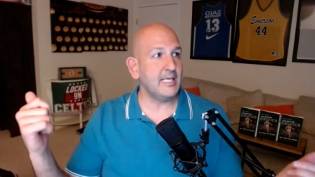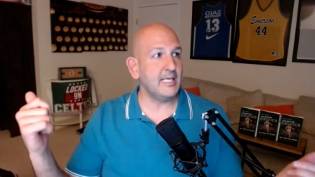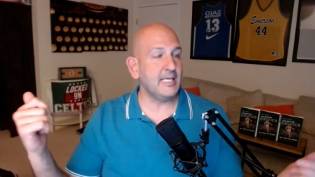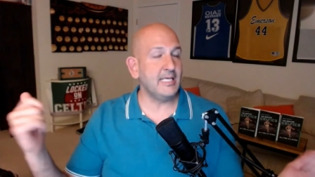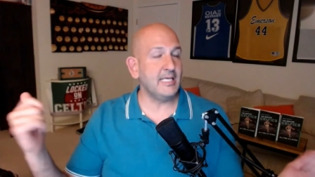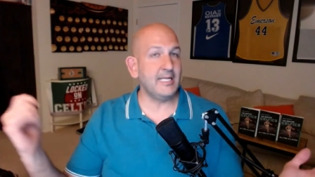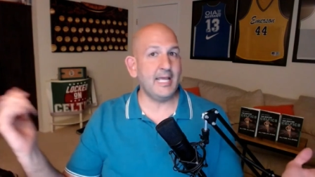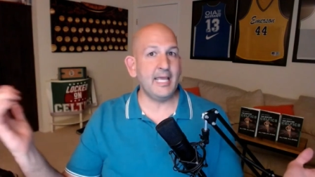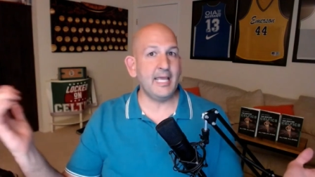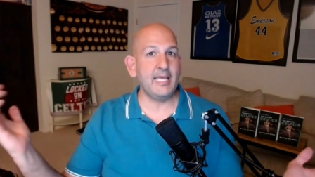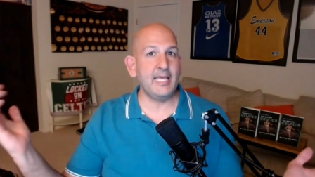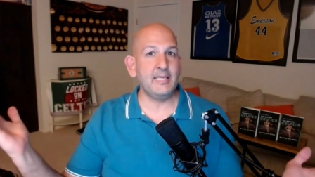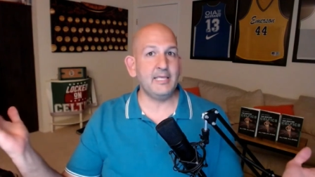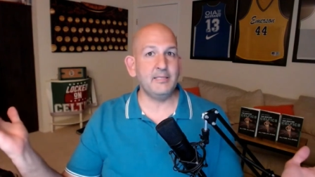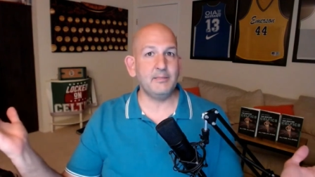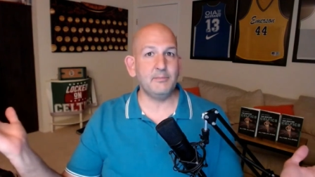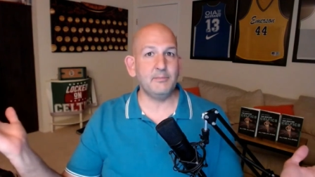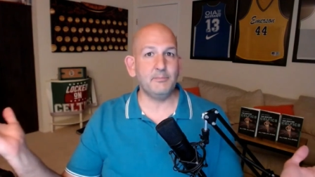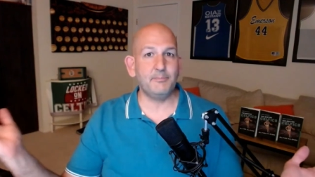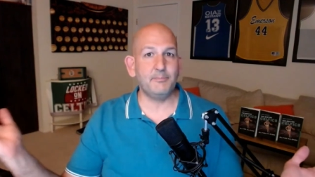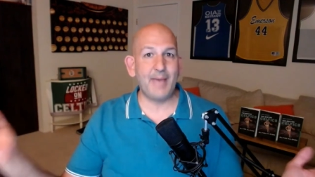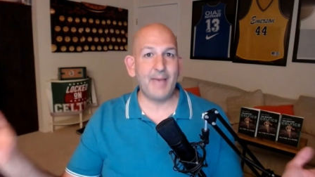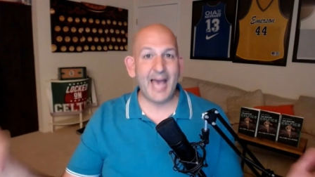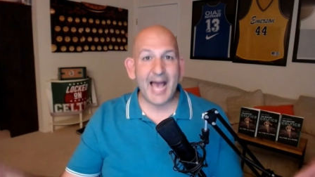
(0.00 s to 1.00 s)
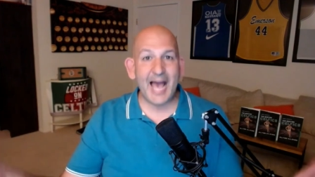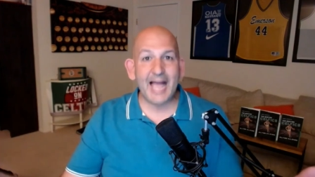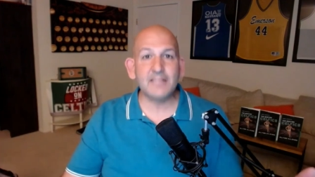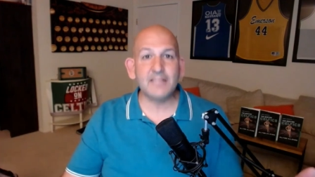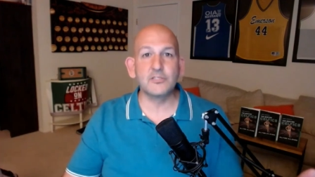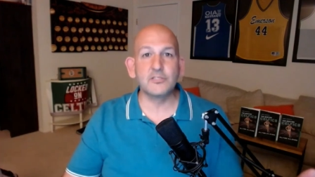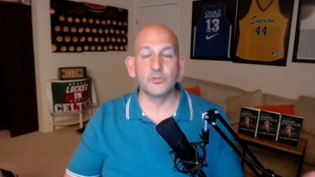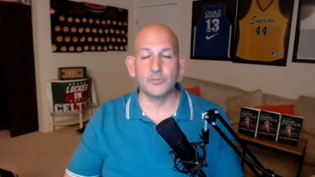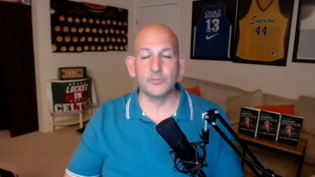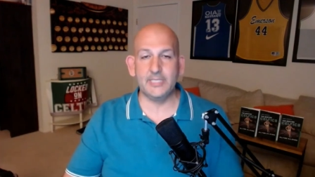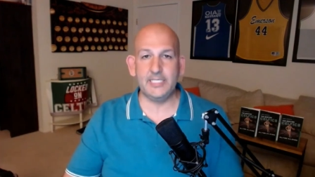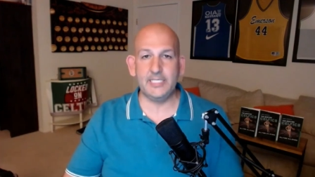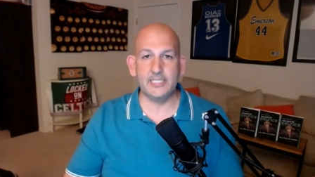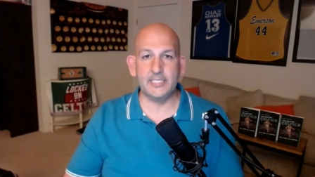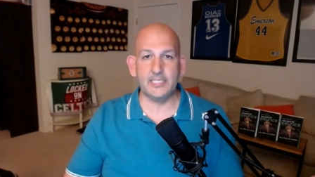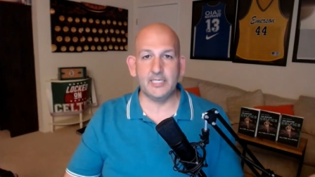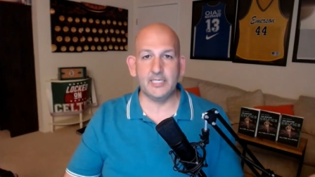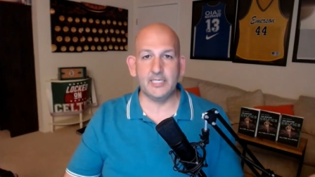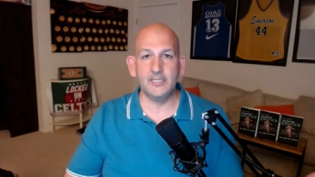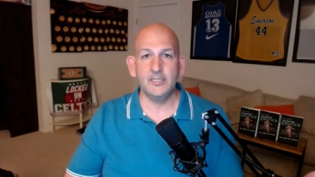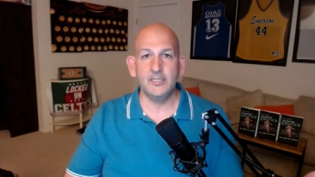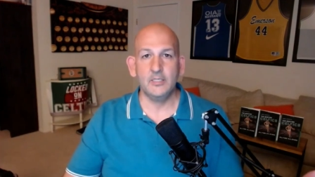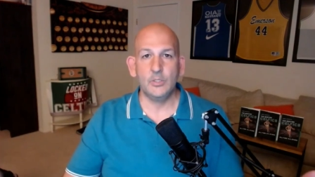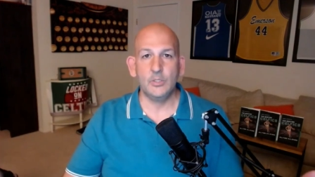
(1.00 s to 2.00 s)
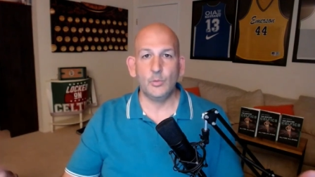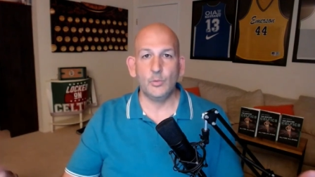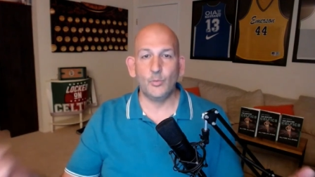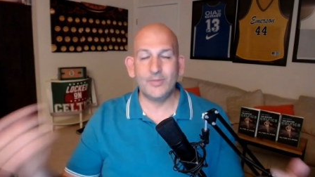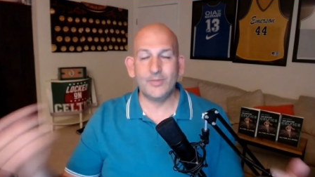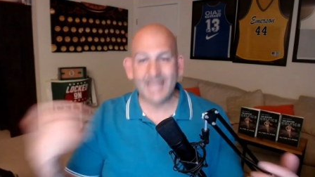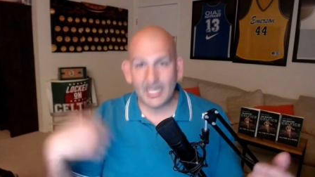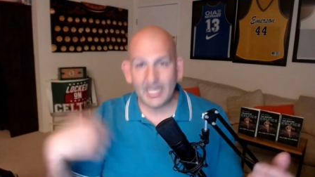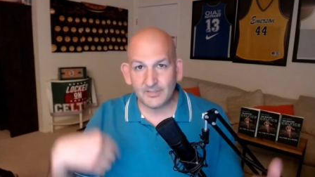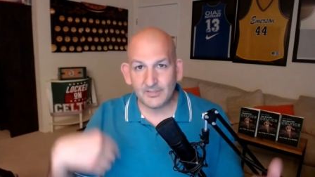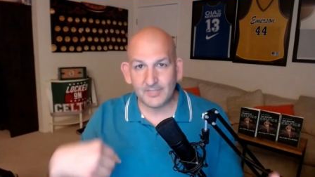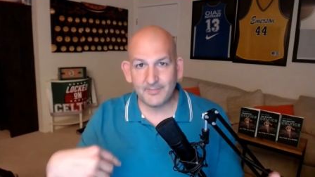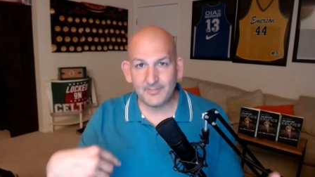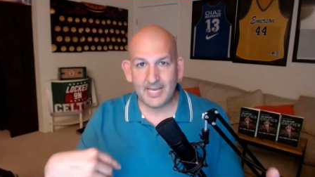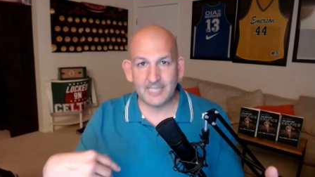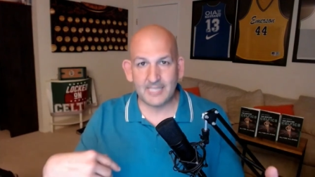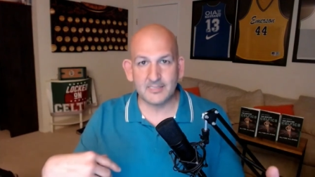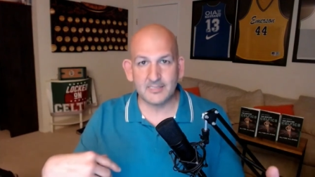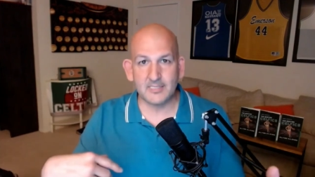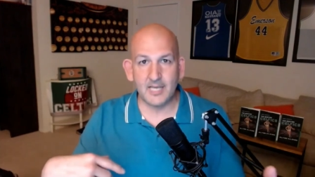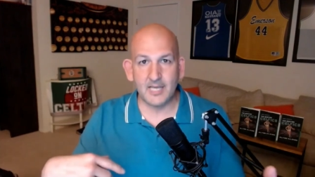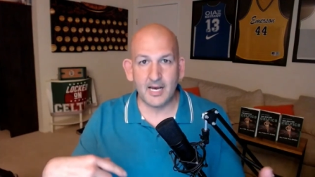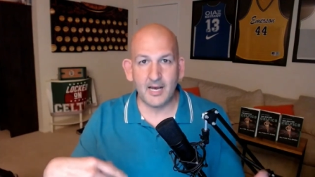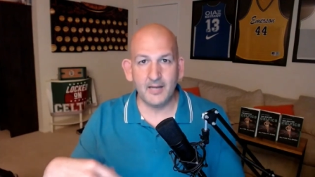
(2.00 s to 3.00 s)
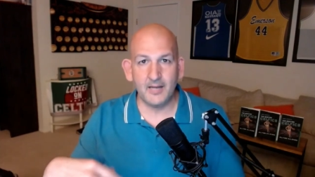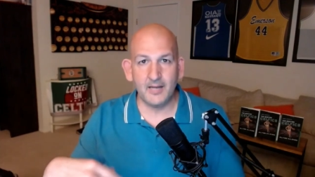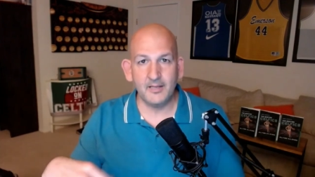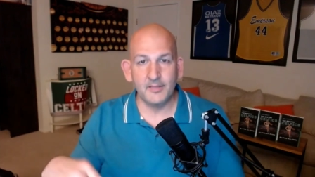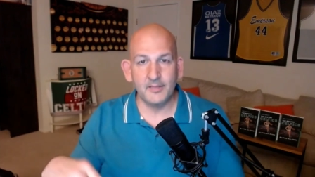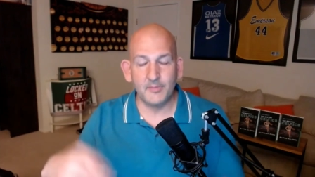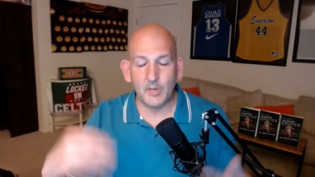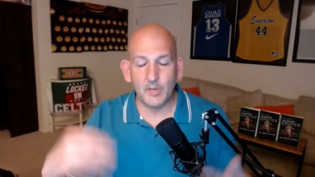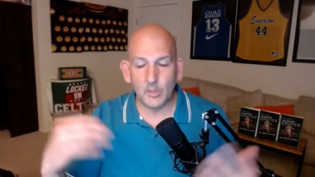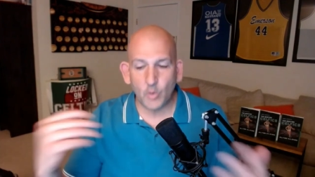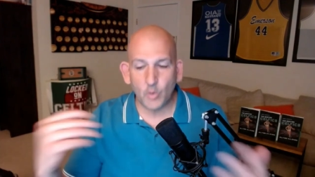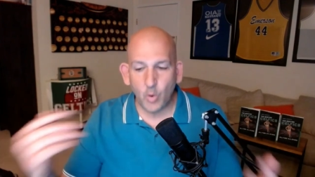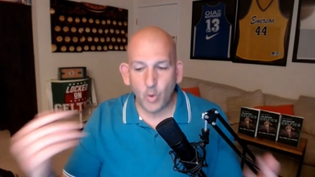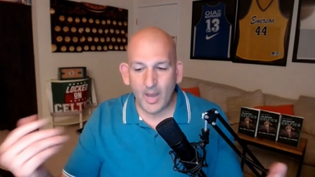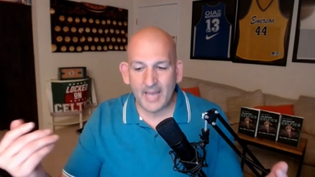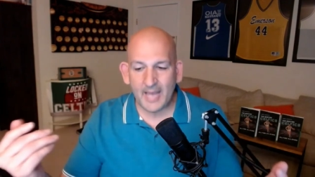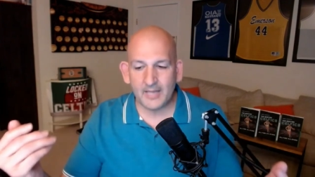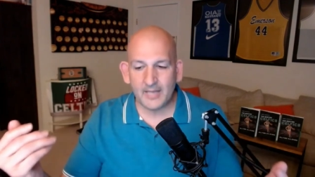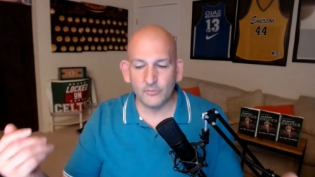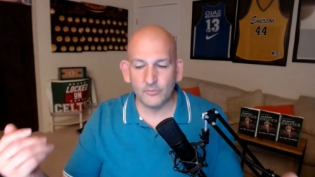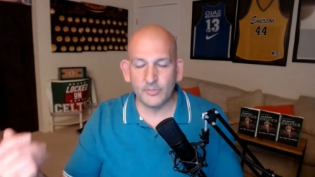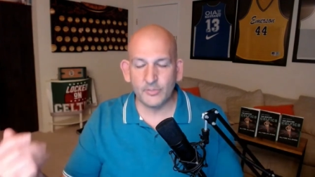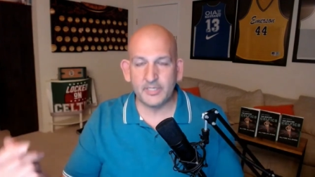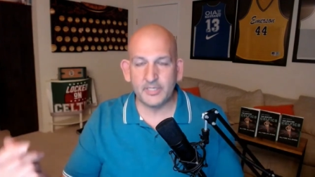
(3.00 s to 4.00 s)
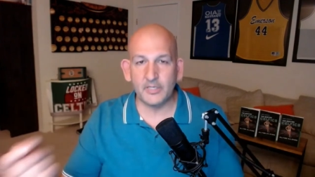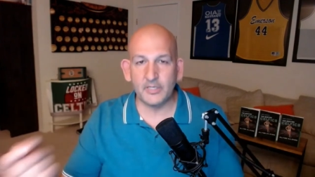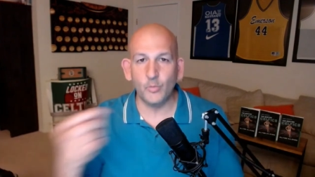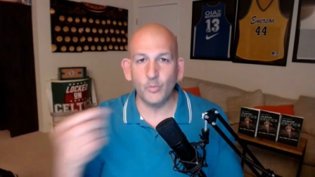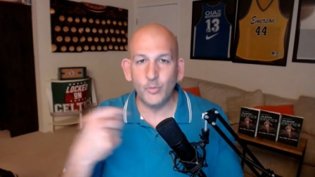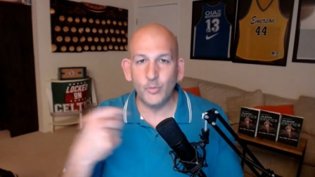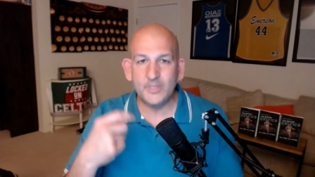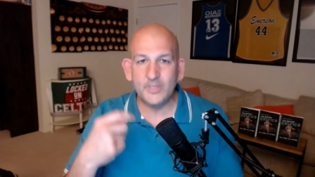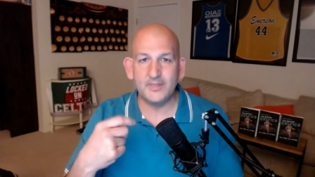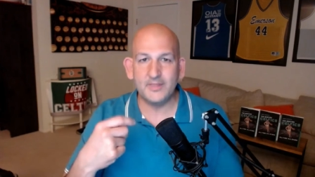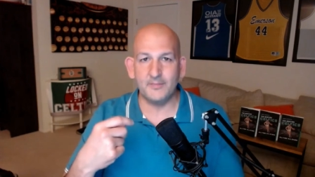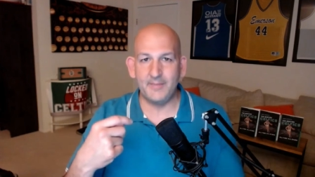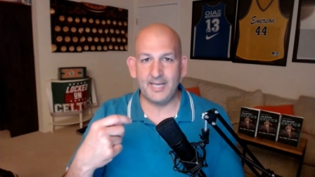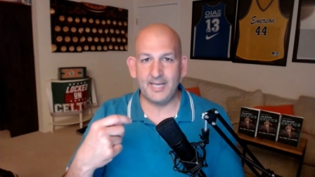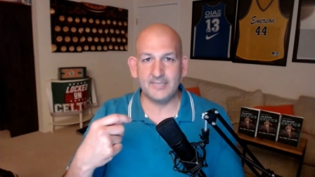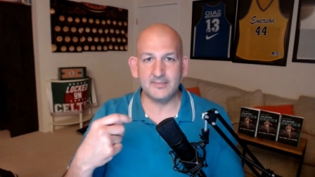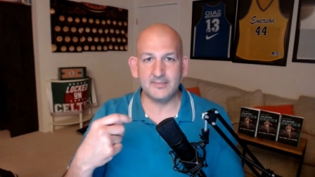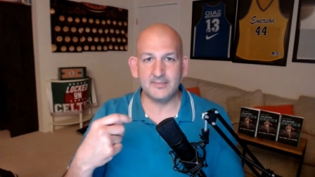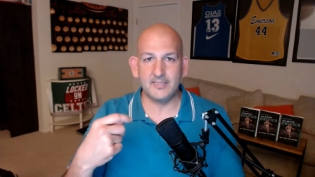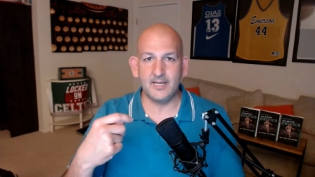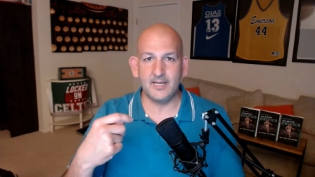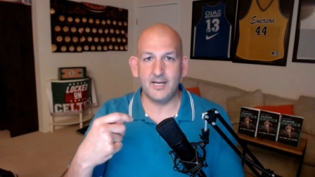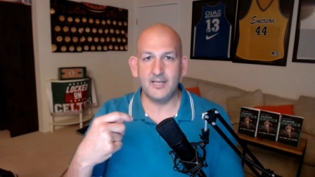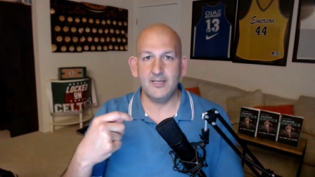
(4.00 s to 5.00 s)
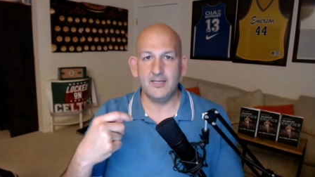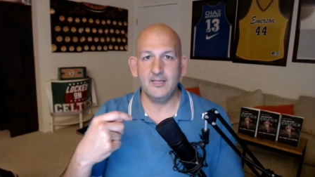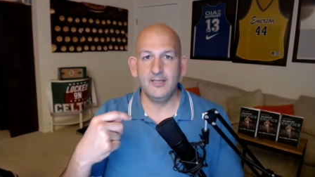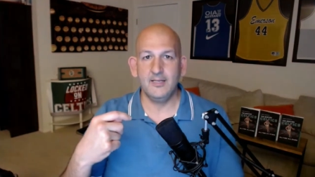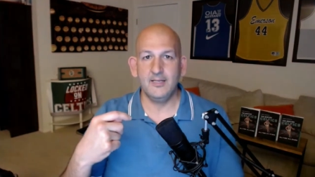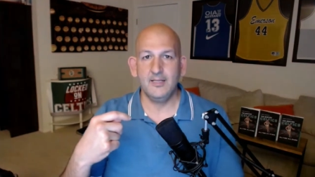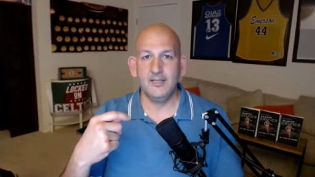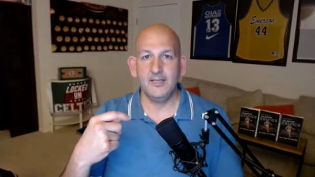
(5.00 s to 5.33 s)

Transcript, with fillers: in a packed arena without the mask on than a quiet arena with the mask on.